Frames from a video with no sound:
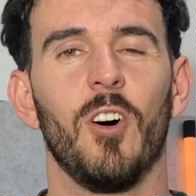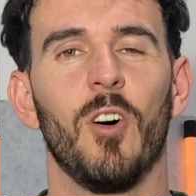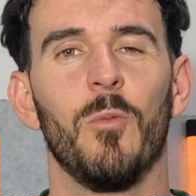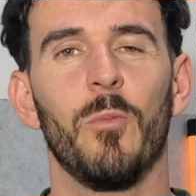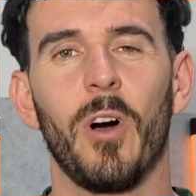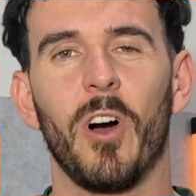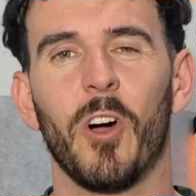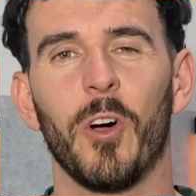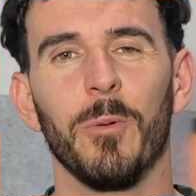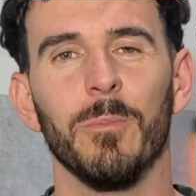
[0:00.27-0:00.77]
and
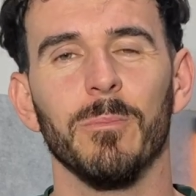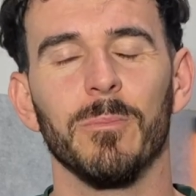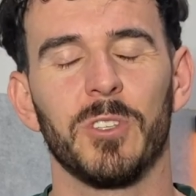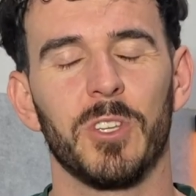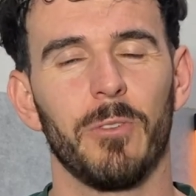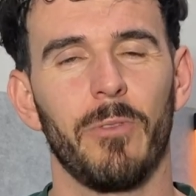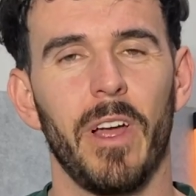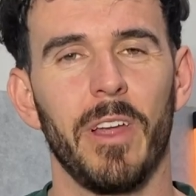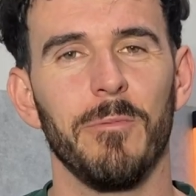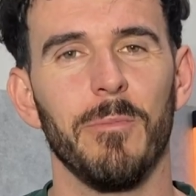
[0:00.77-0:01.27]
welcome
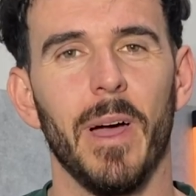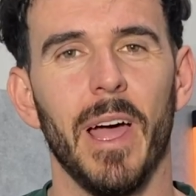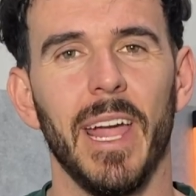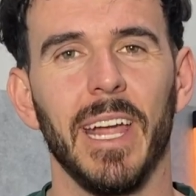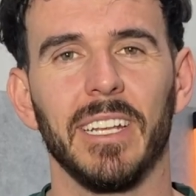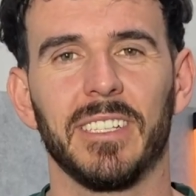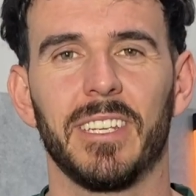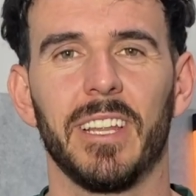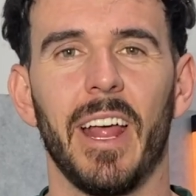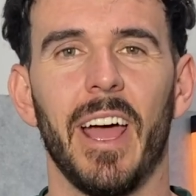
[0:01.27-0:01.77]
to Red
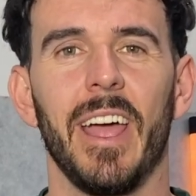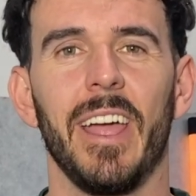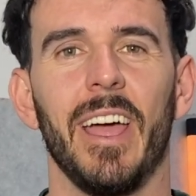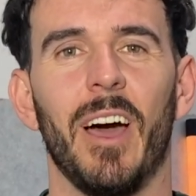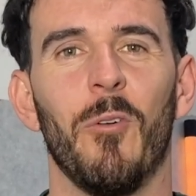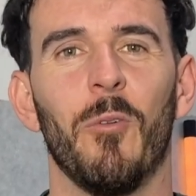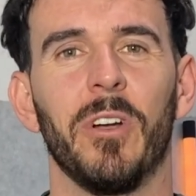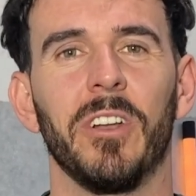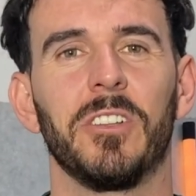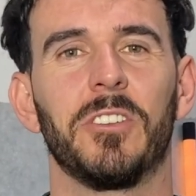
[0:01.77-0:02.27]
Mate. Today I
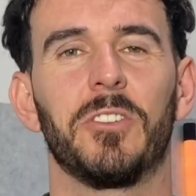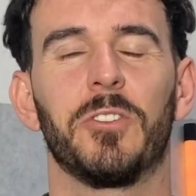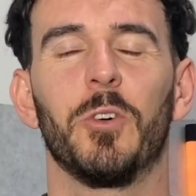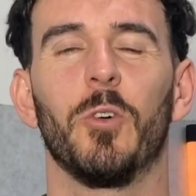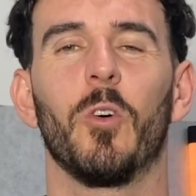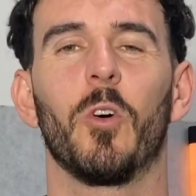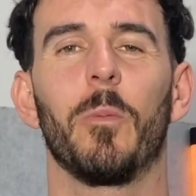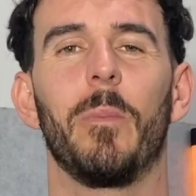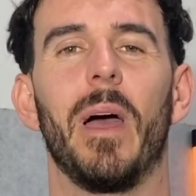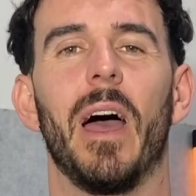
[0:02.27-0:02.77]
wanted to
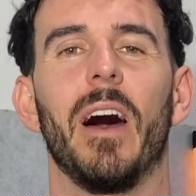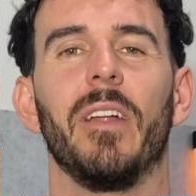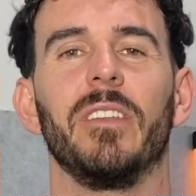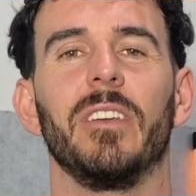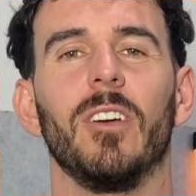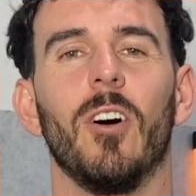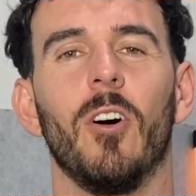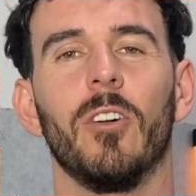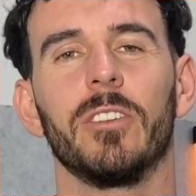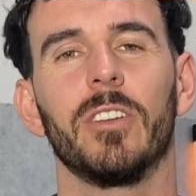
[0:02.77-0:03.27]
talk about
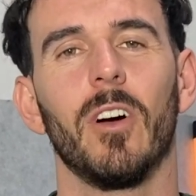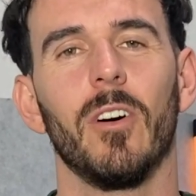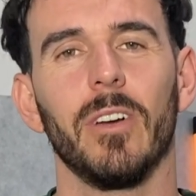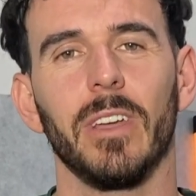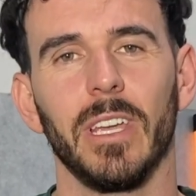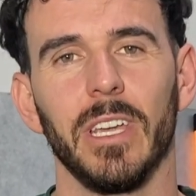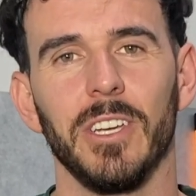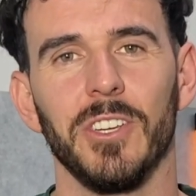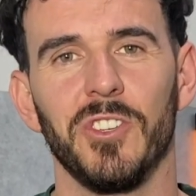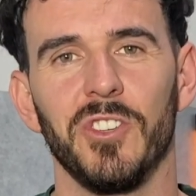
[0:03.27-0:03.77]
the
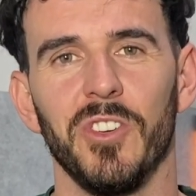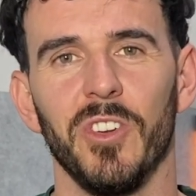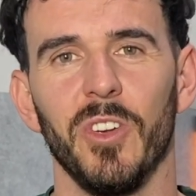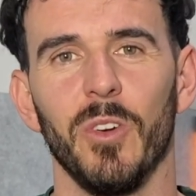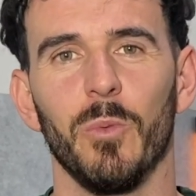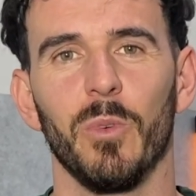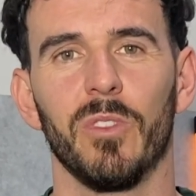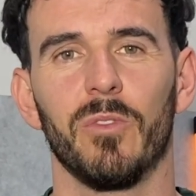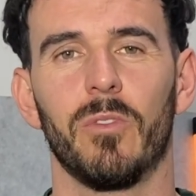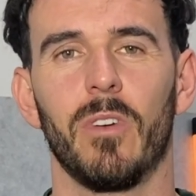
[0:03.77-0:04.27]
ongoing
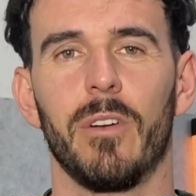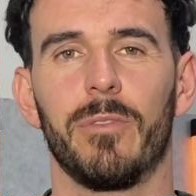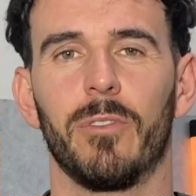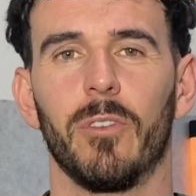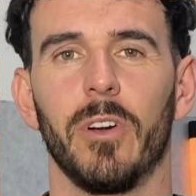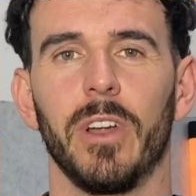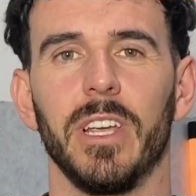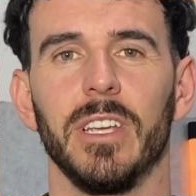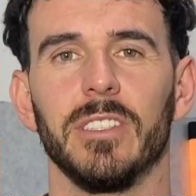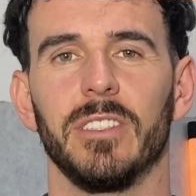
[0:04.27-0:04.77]
issue with
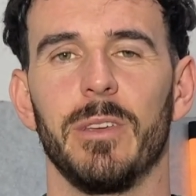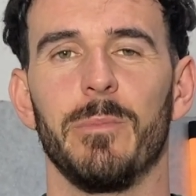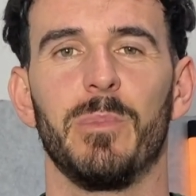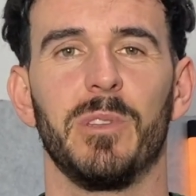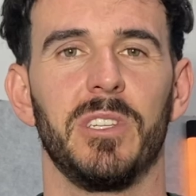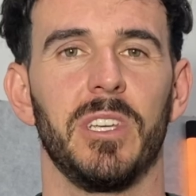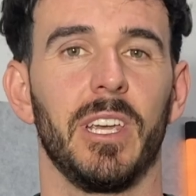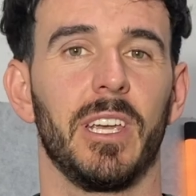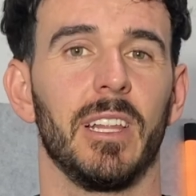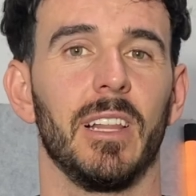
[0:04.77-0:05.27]
referees, in
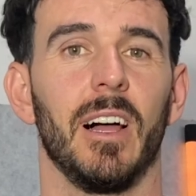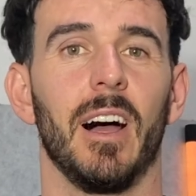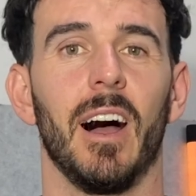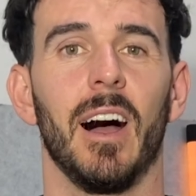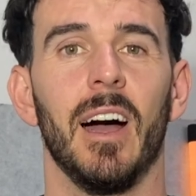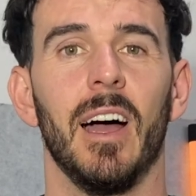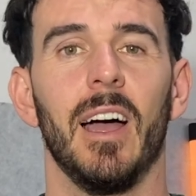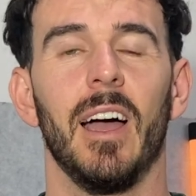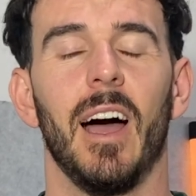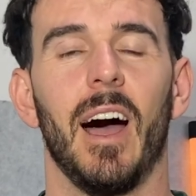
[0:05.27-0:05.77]

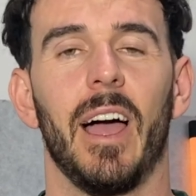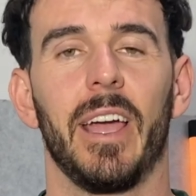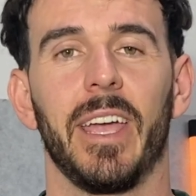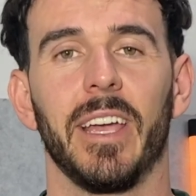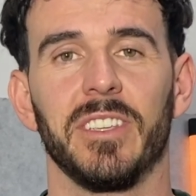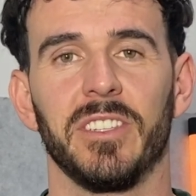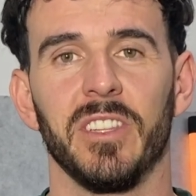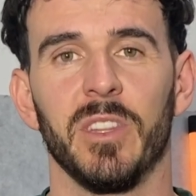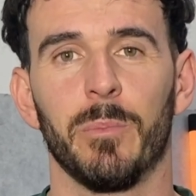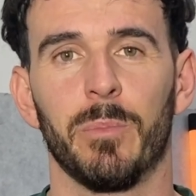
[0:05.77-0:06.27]
particular, I
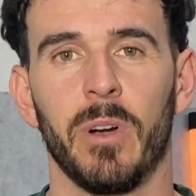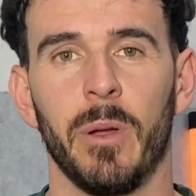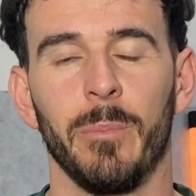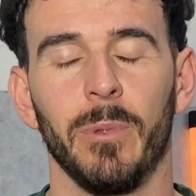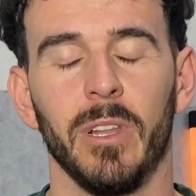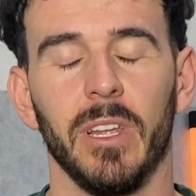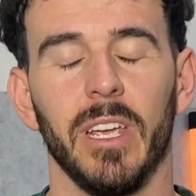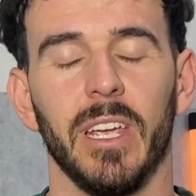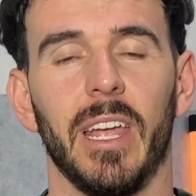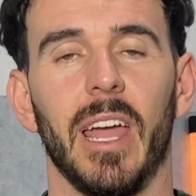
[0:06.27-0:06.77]
guess in the
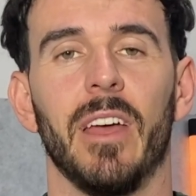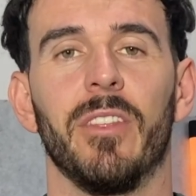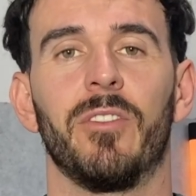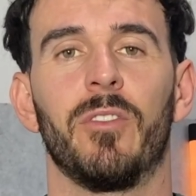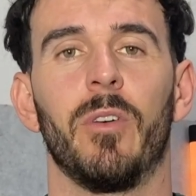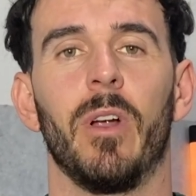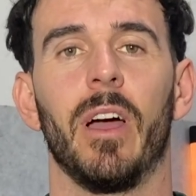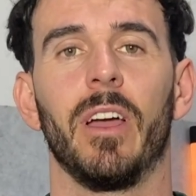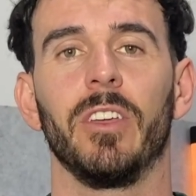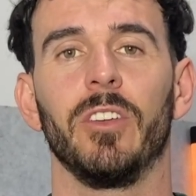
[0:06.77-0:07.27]
Premier League and
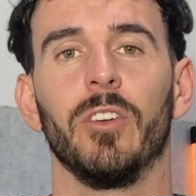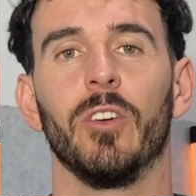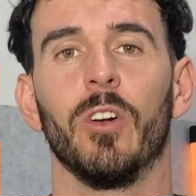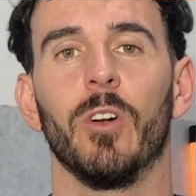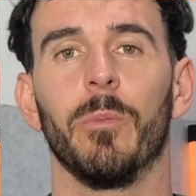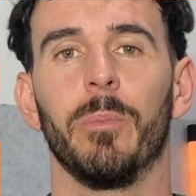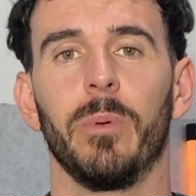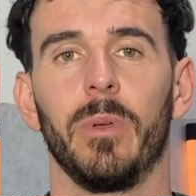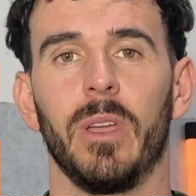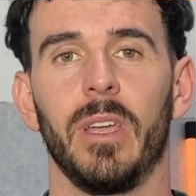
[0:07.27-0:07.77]
throughout
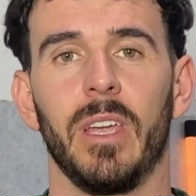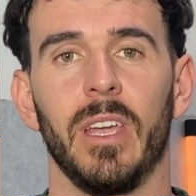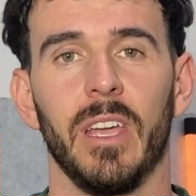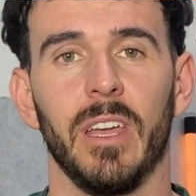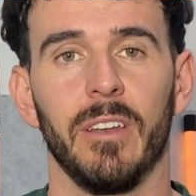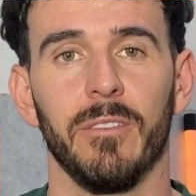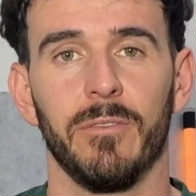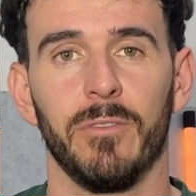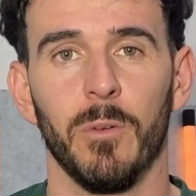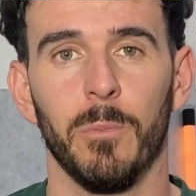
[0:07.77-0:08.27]
Europe
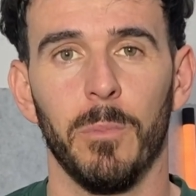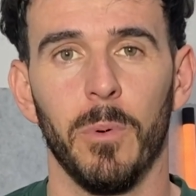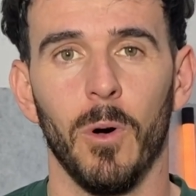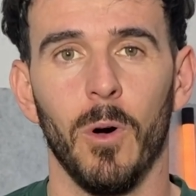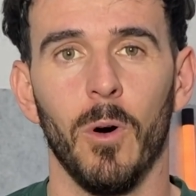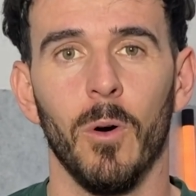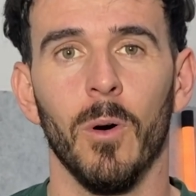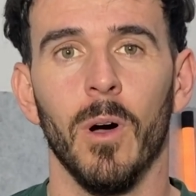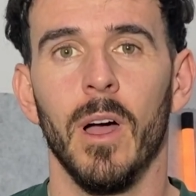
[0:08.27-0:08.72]
in football.